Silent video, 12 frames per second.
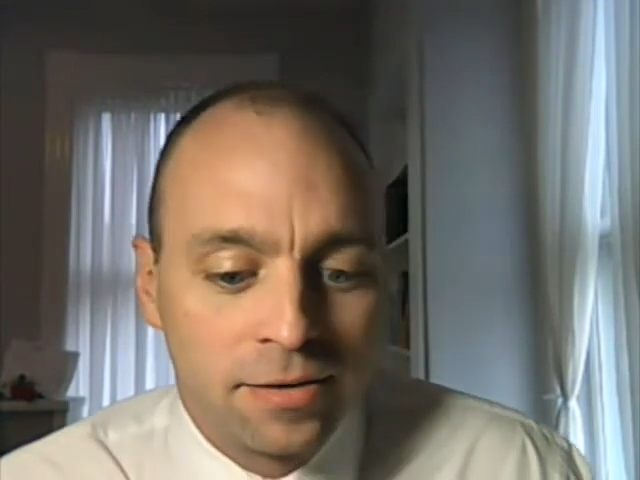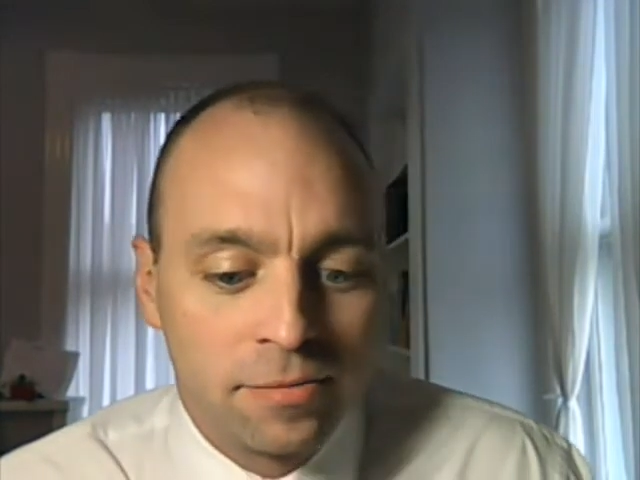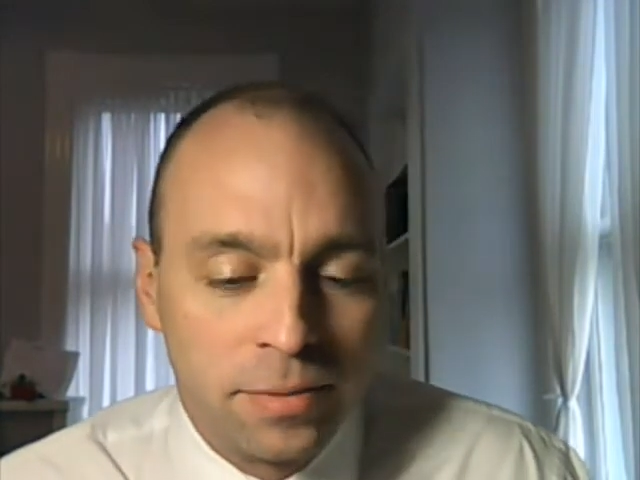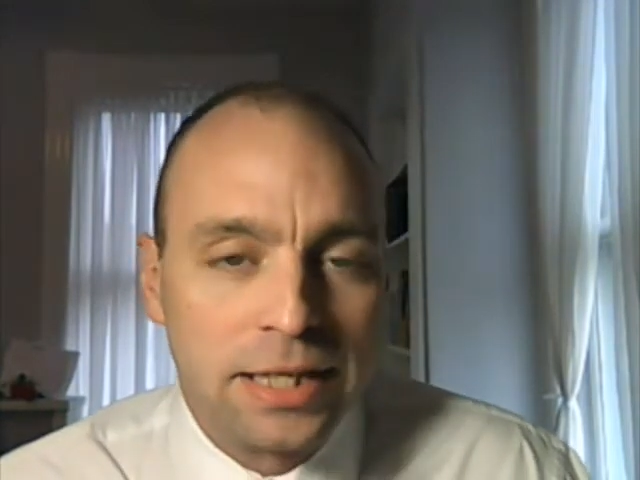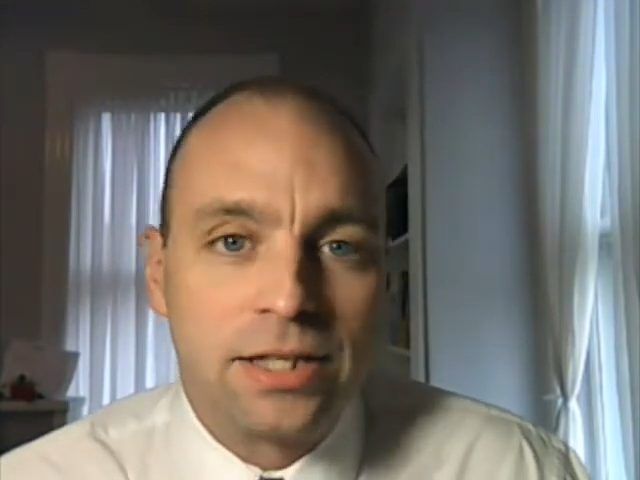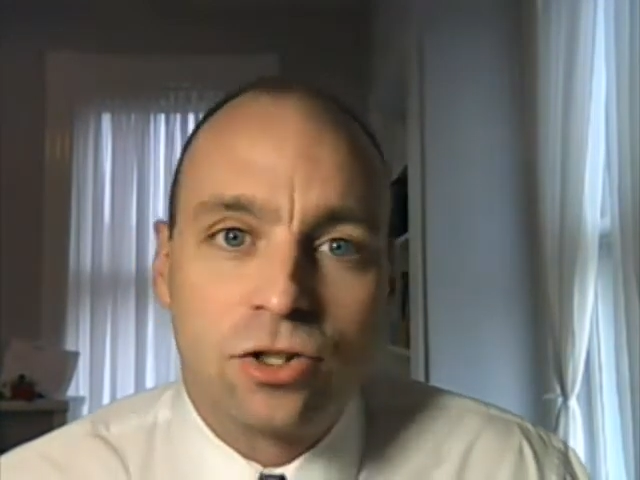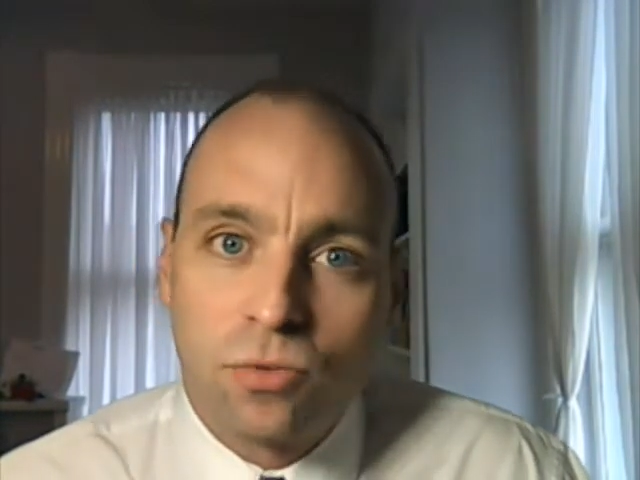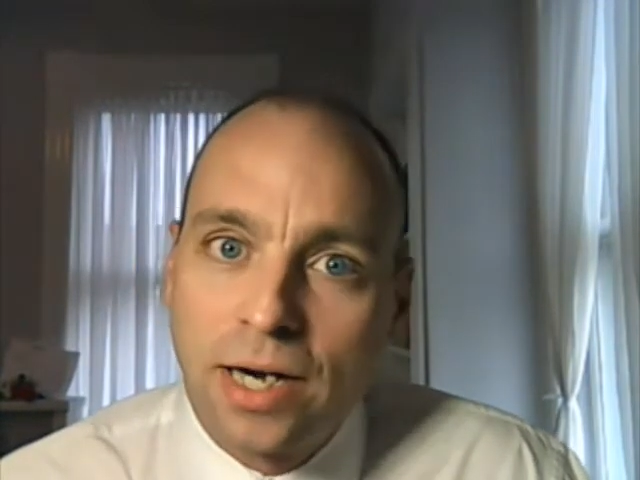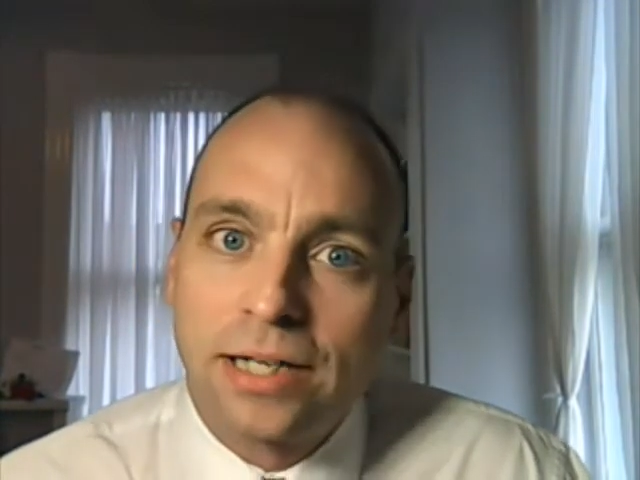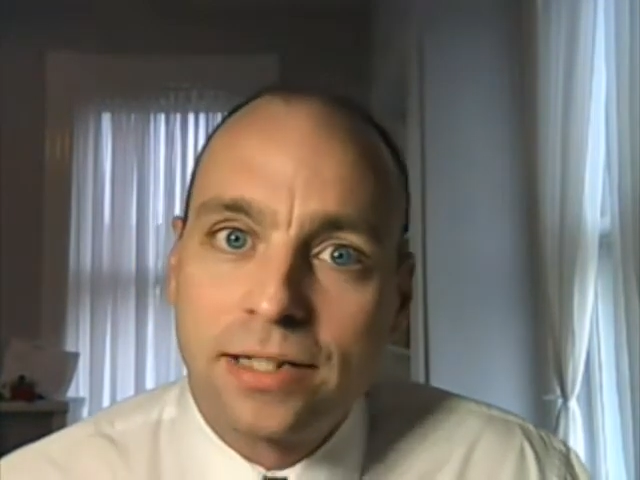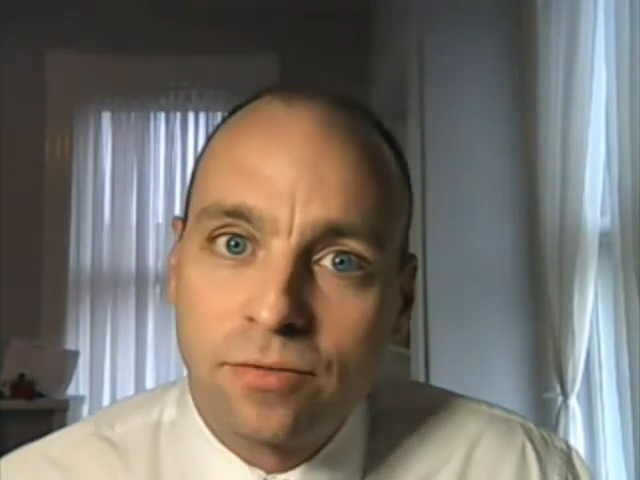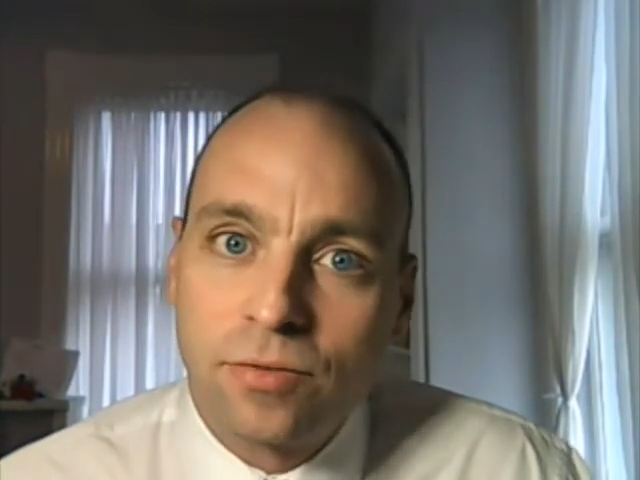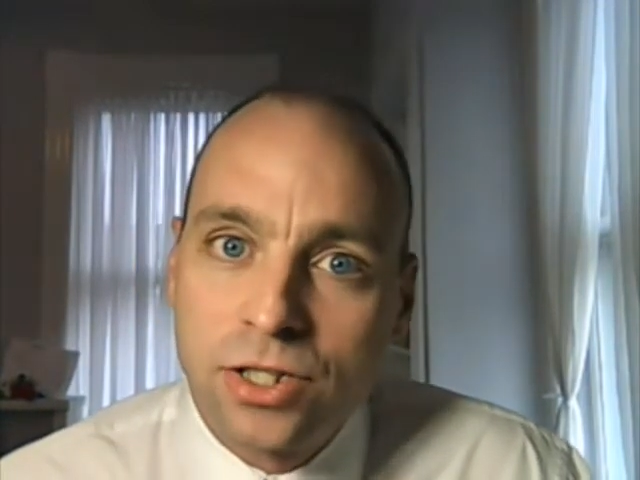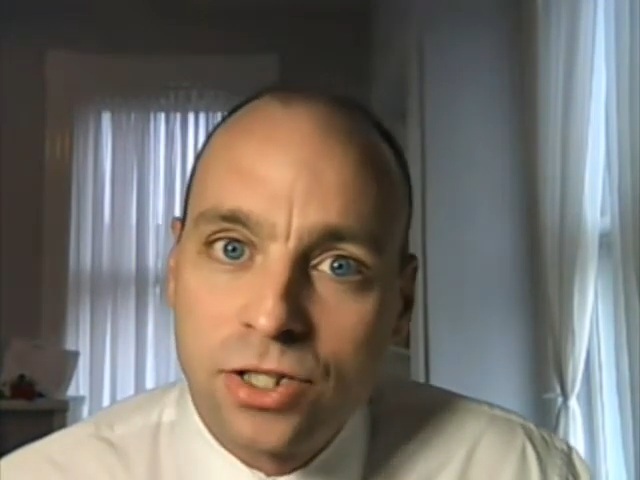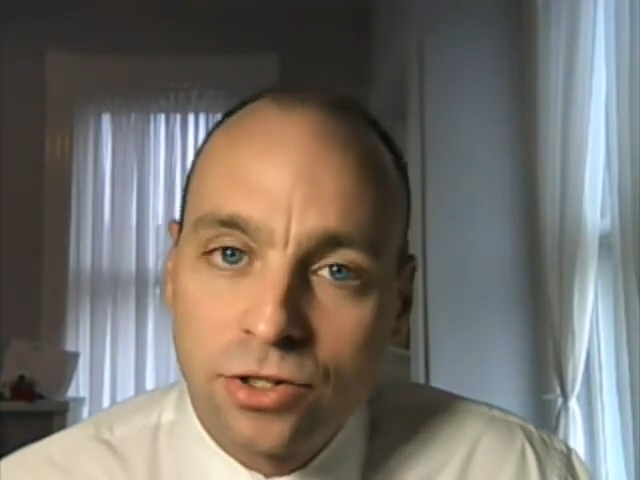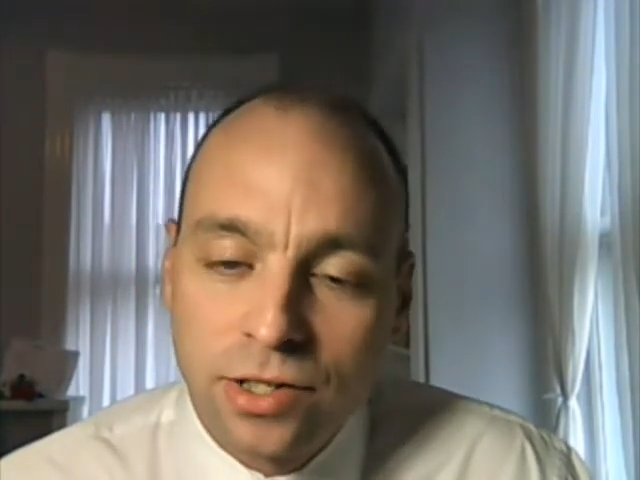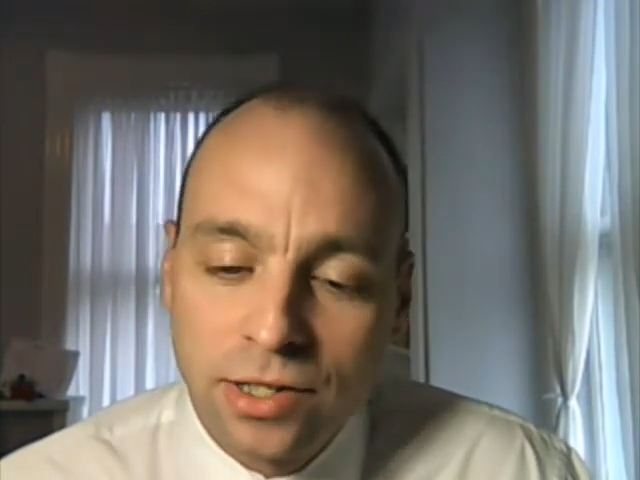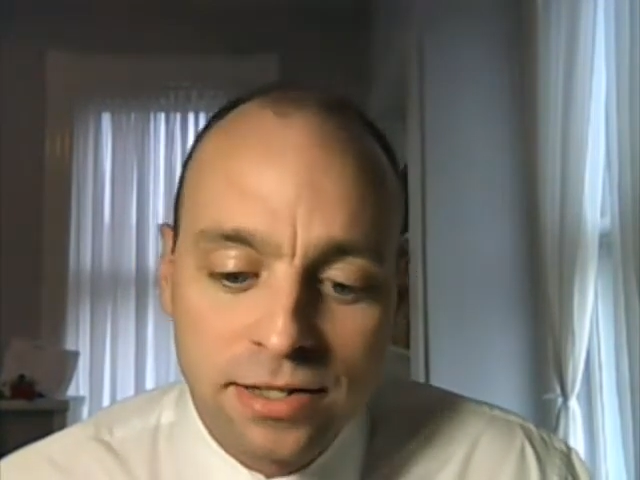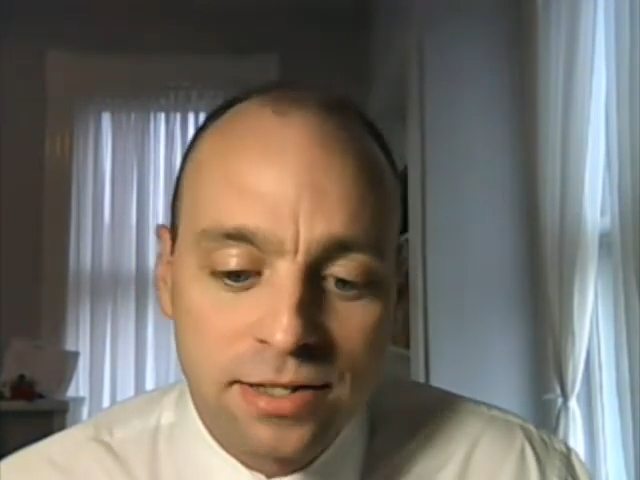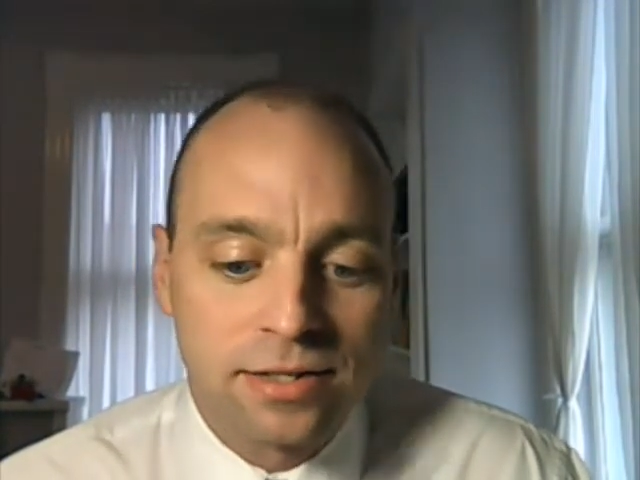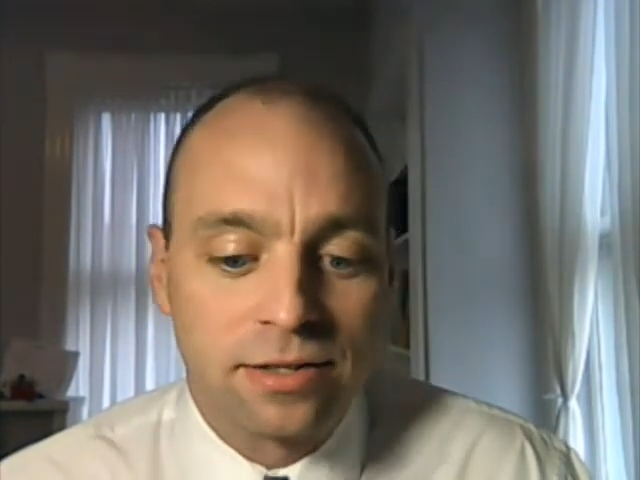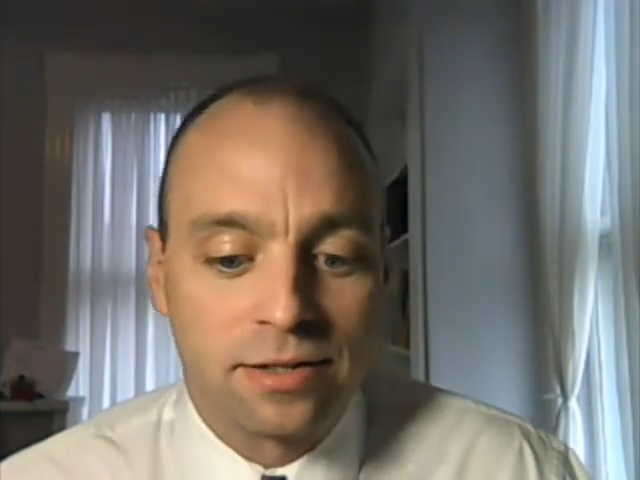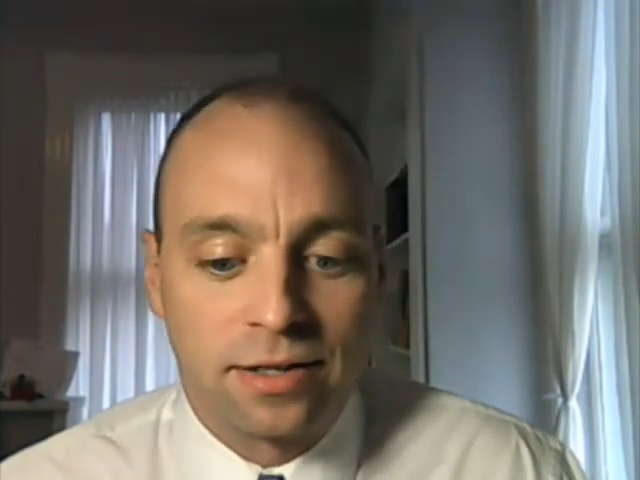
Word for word: Being directed with students,